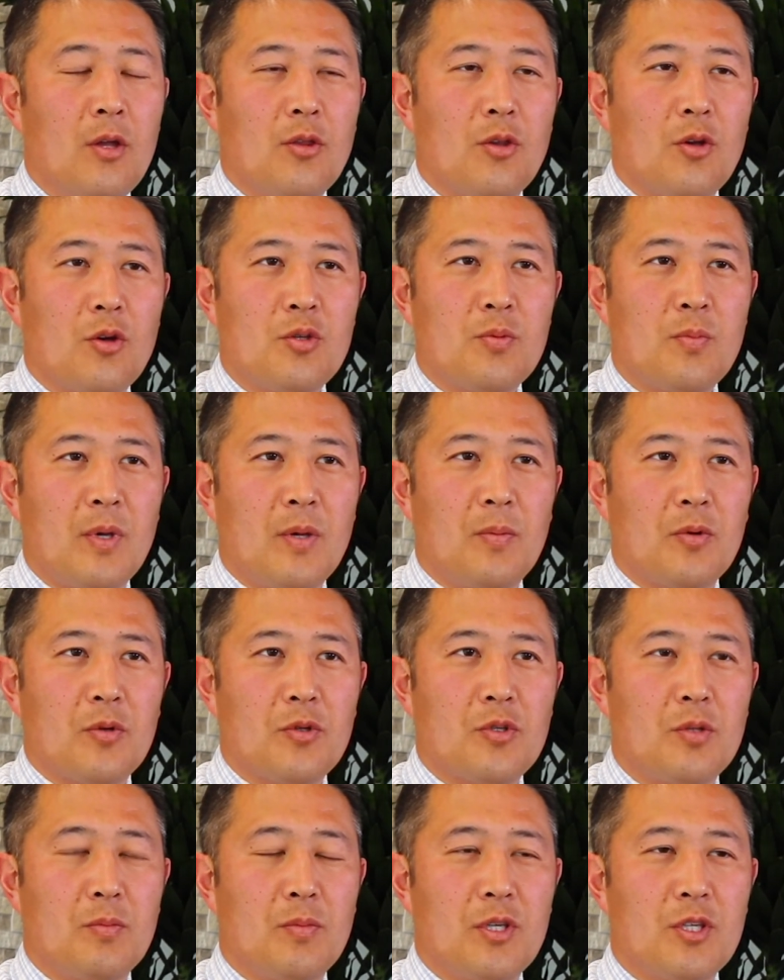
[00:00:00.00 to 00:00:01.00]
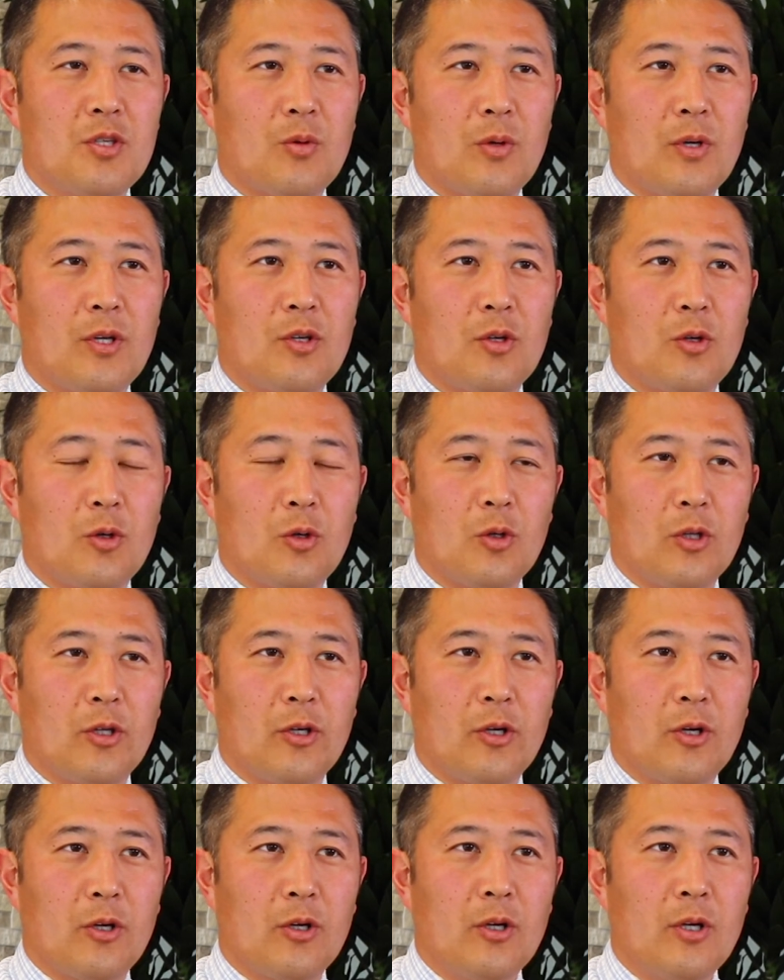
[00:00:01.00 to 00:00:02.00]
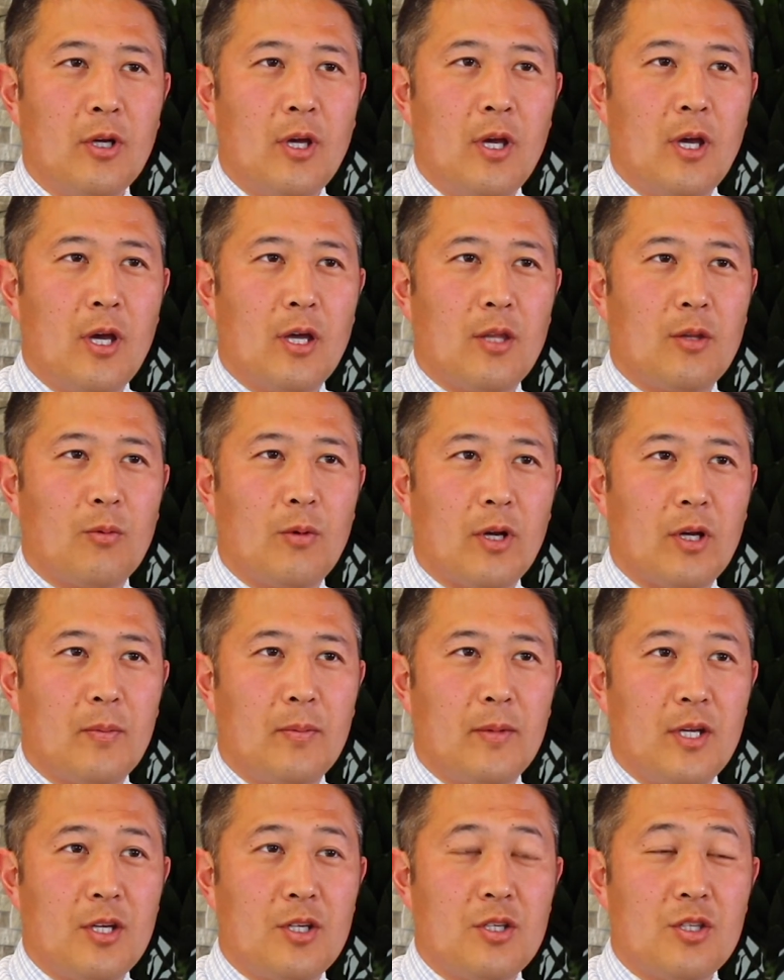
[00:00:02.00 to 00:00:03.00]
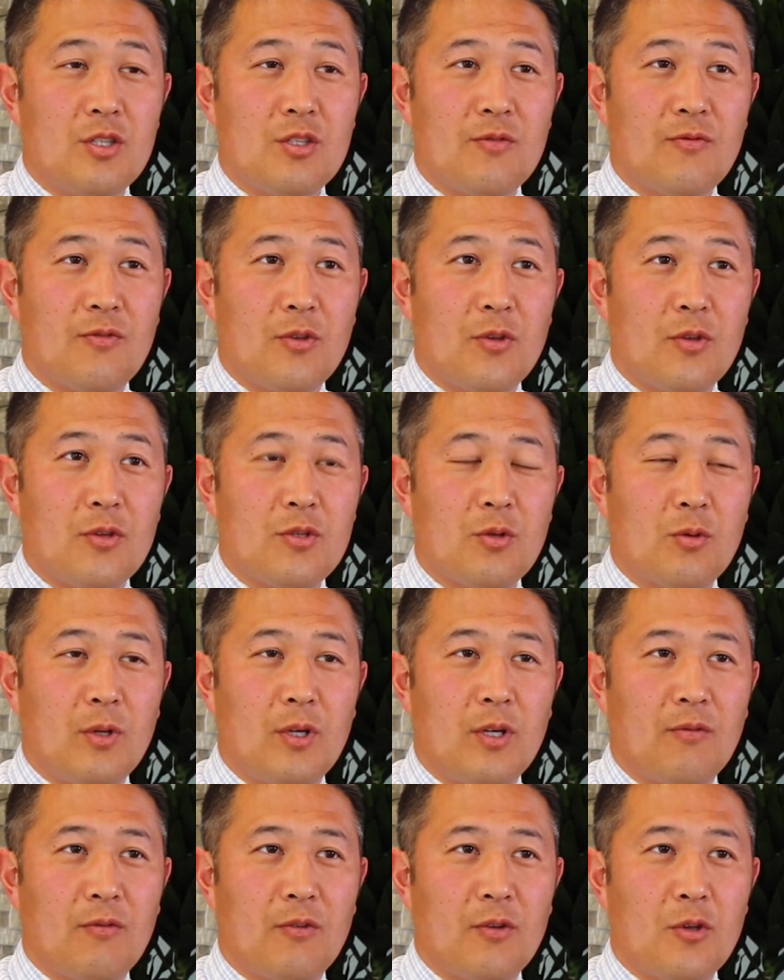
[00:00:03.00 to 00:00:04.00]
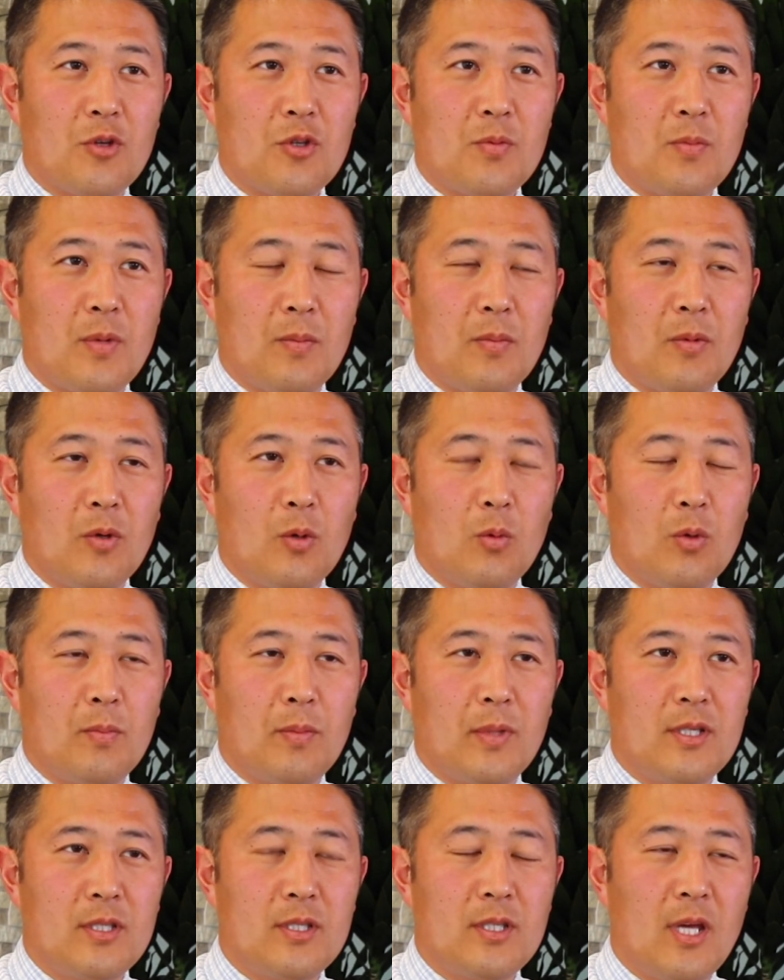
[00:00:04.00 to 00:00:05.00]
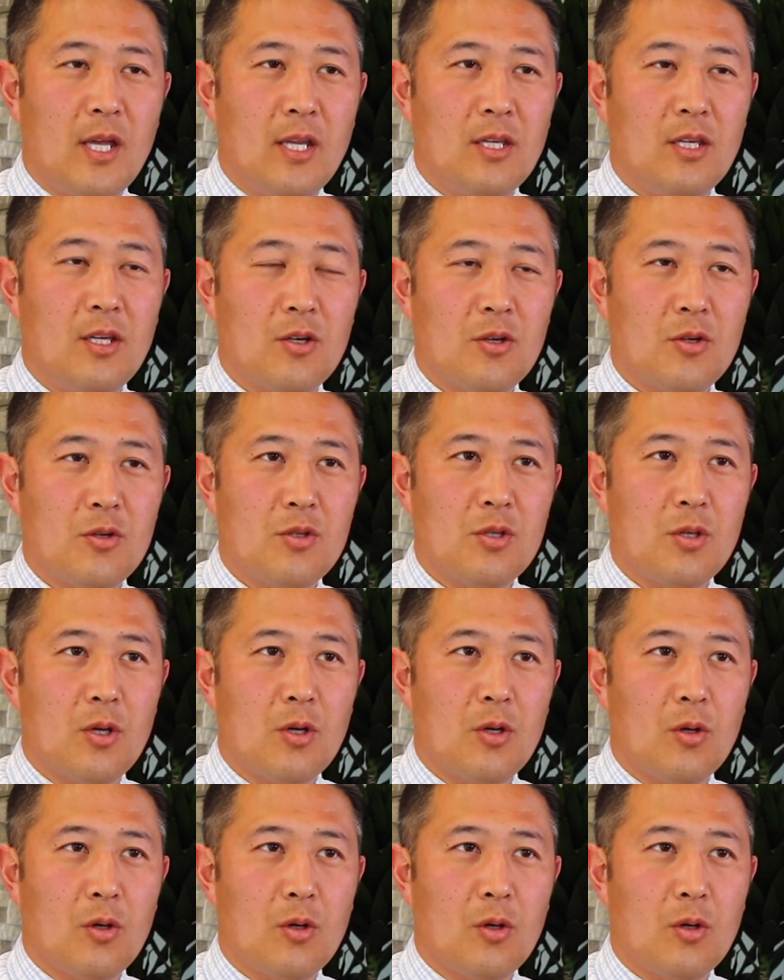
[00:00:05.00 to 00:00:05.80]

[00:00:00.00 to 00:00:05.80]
Those people should be screened earlier, and the recommendations for the screening for those people would be 10 years